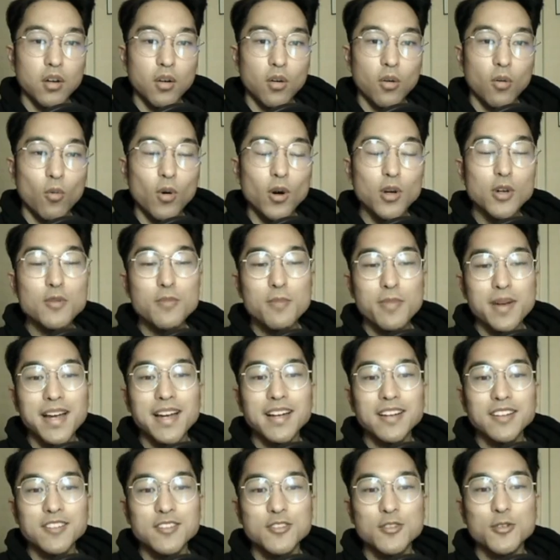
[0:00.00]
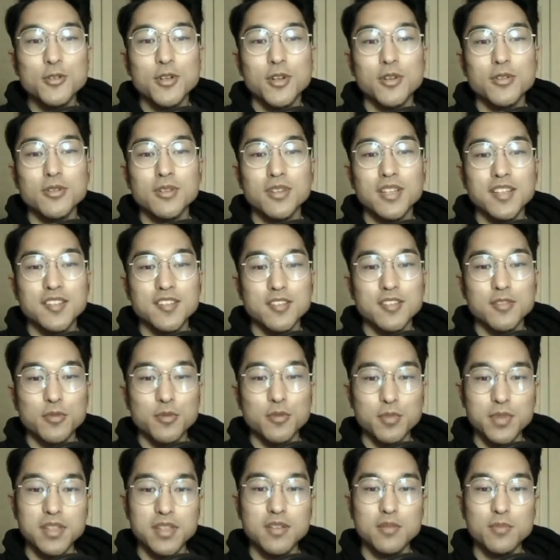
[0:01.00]
Welcome back to another lesson
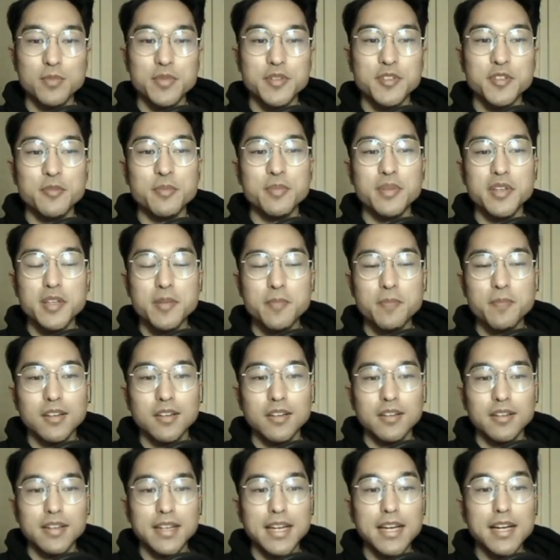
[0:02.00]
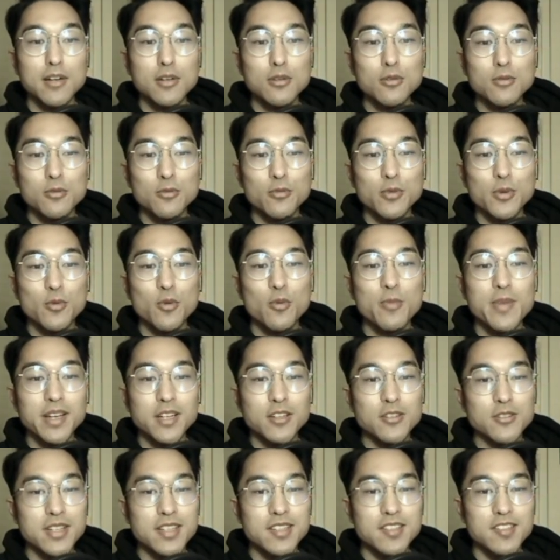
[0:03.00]
with me, Mr. B. Now we will make
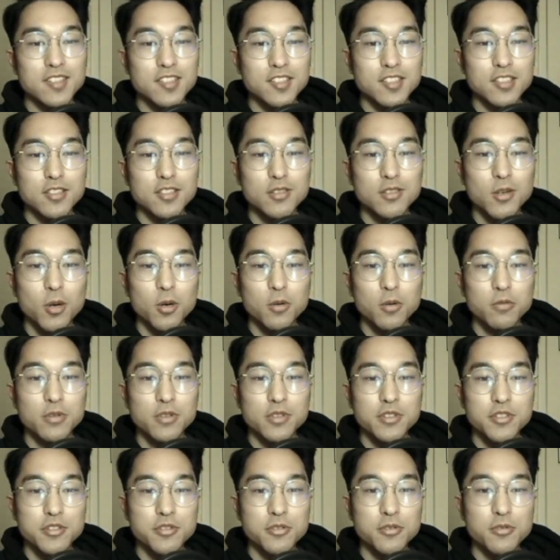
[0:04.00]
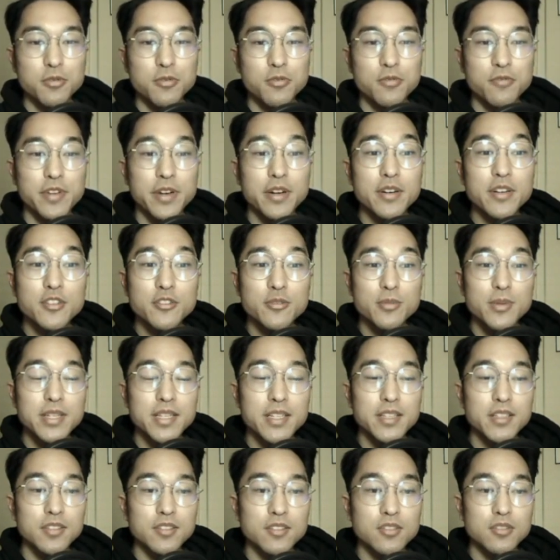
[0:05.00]
a transition over to various
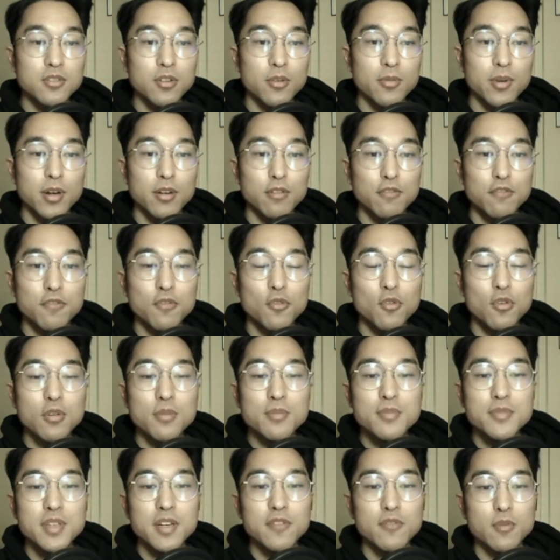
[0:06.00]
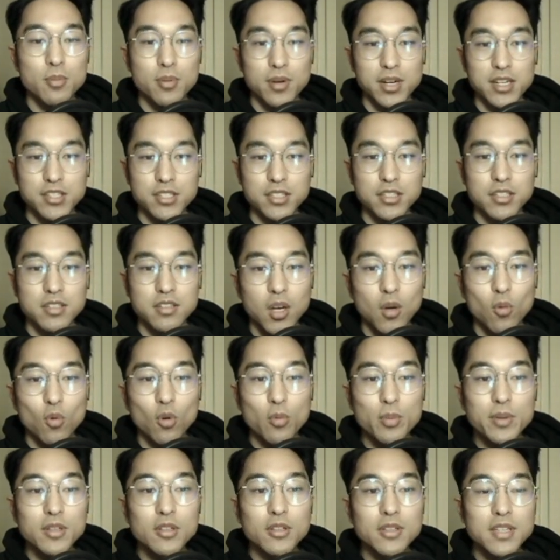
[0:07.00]
readings around forms of oppression.
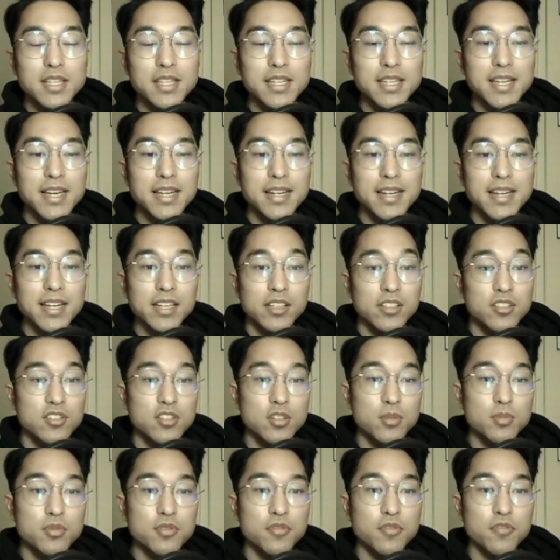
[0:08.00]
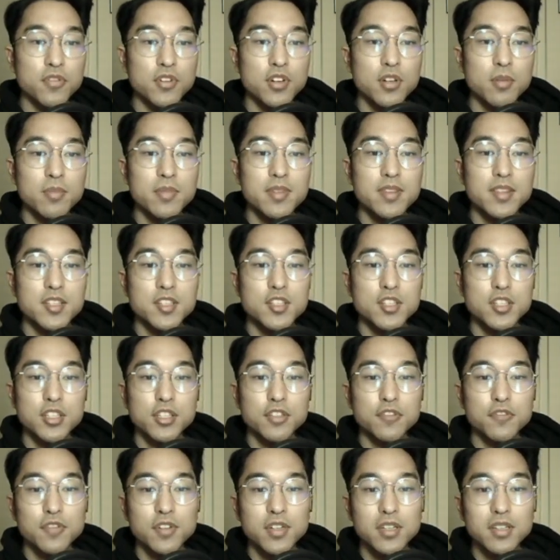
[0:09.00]
We'll be looking at excerpts from the
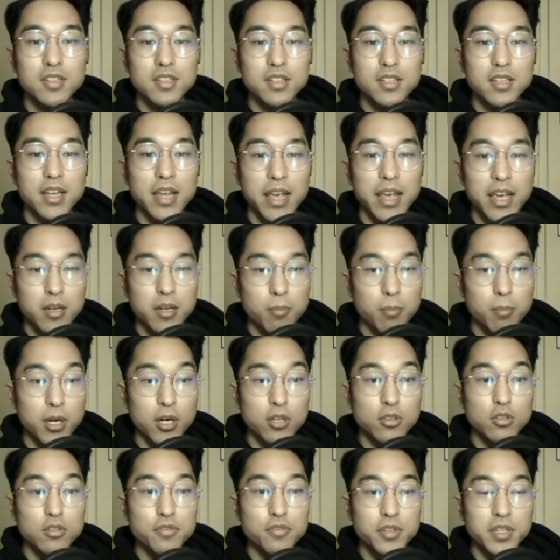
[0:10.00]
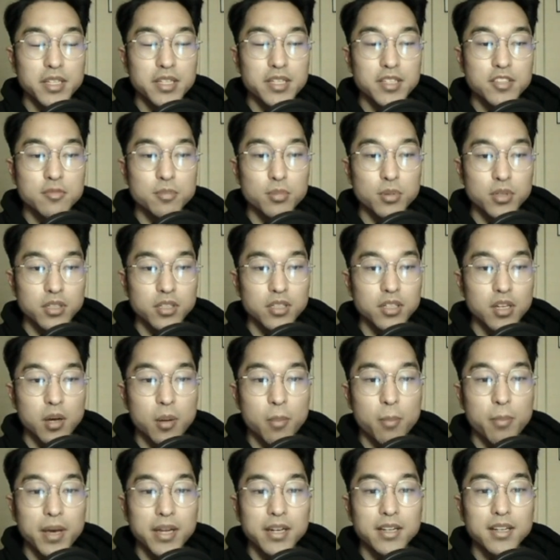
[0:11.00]
Chinook Fund and Paulo Freire's book,
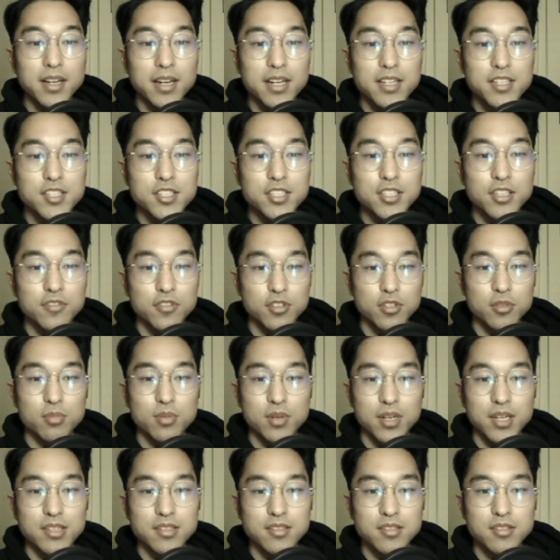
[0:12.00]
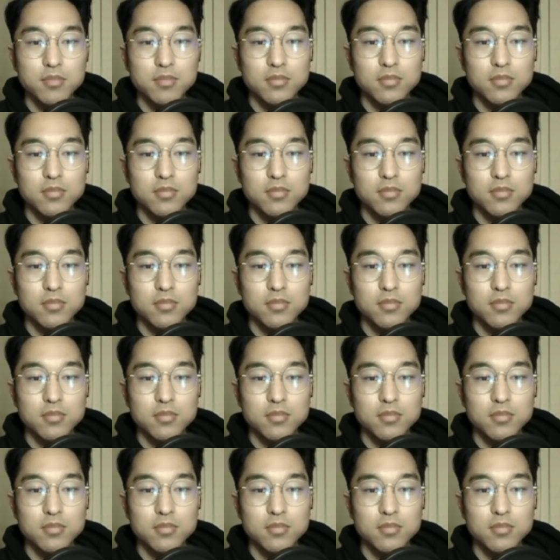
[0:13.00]
Pedagogy of the Oppressed.